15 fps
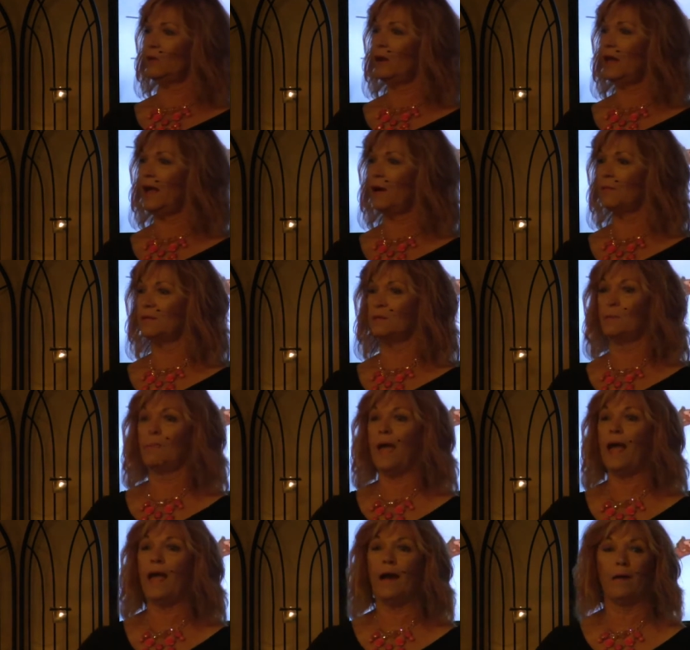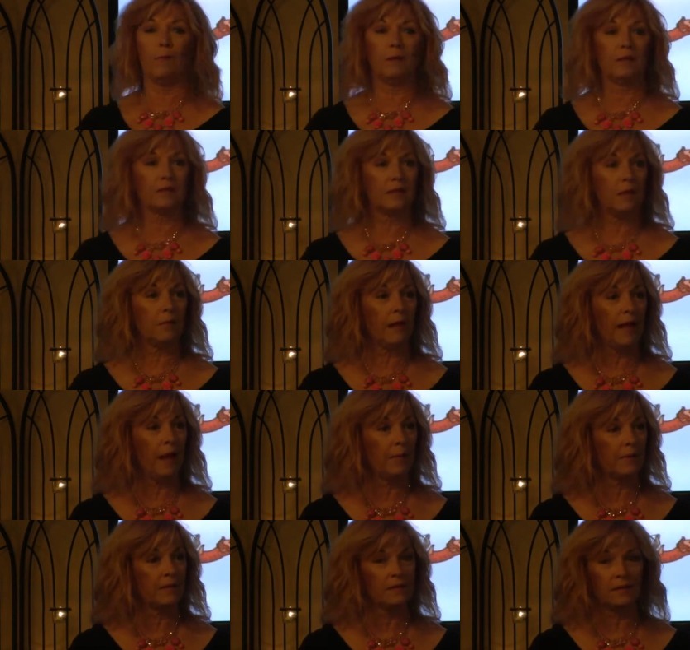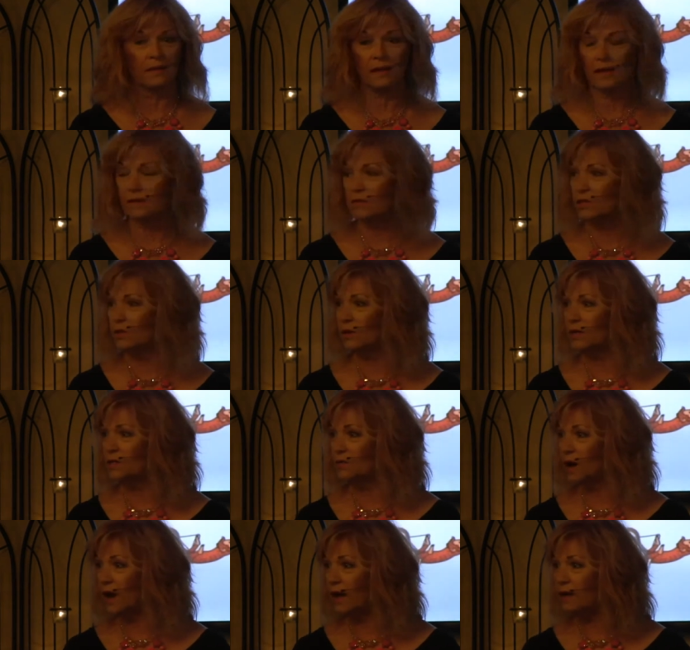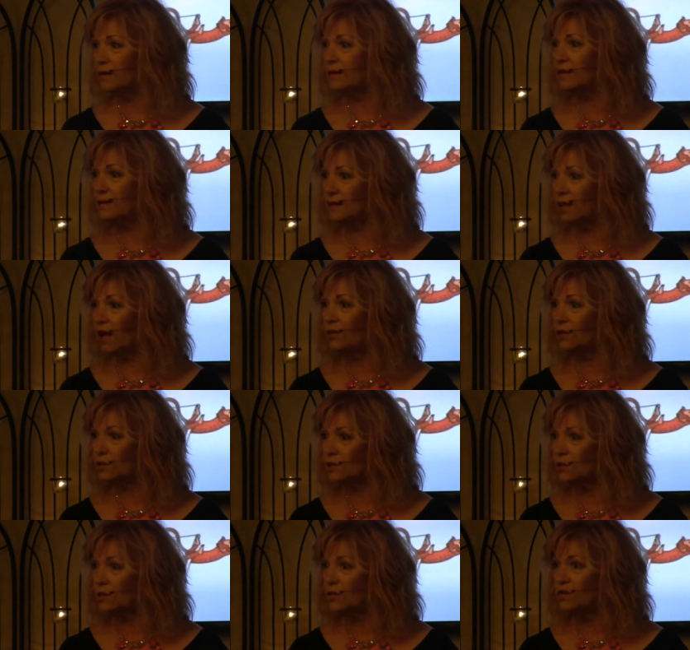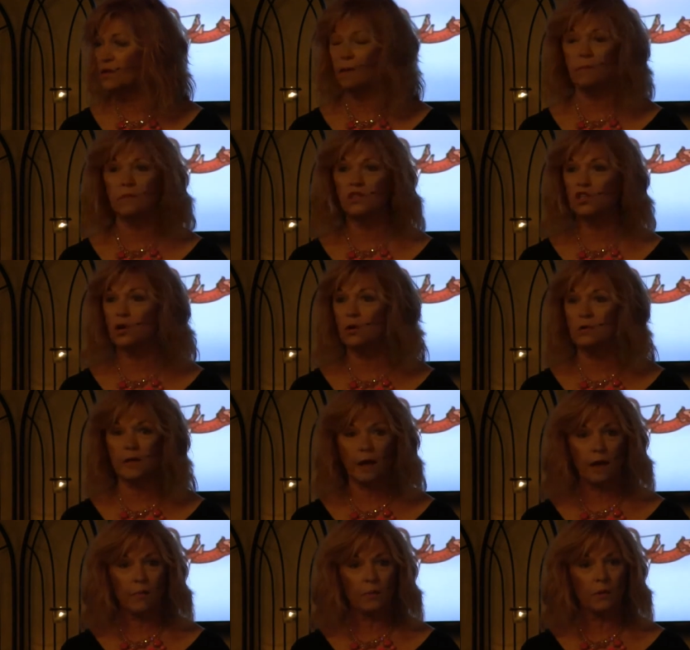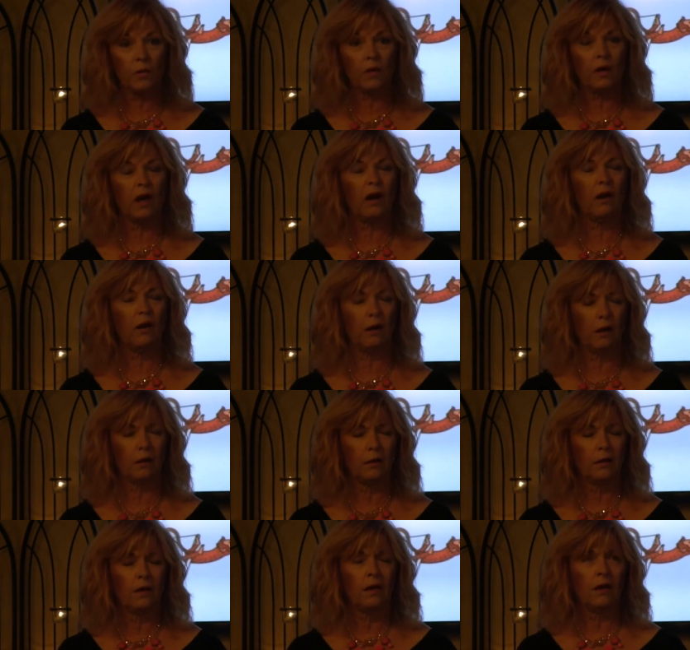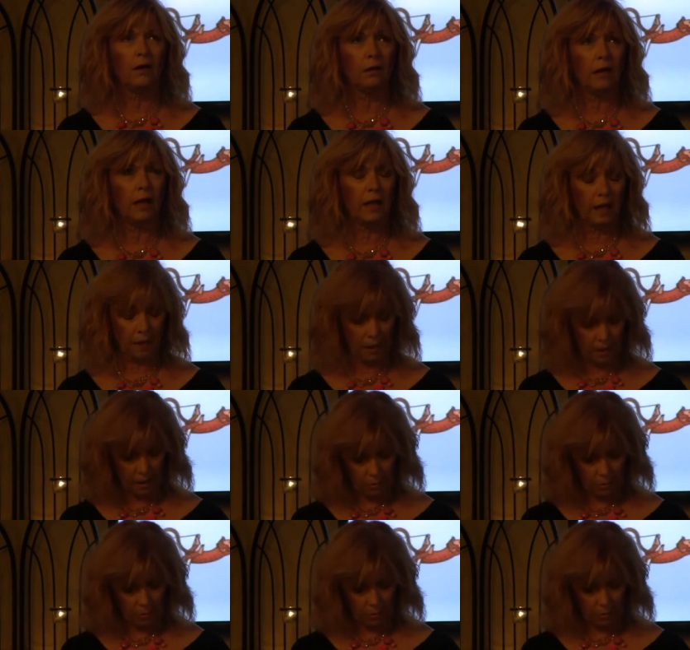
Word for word: what happens? Bam, something happens again to us, right? Isn't that the truth? Something shows up and going, oh, okay,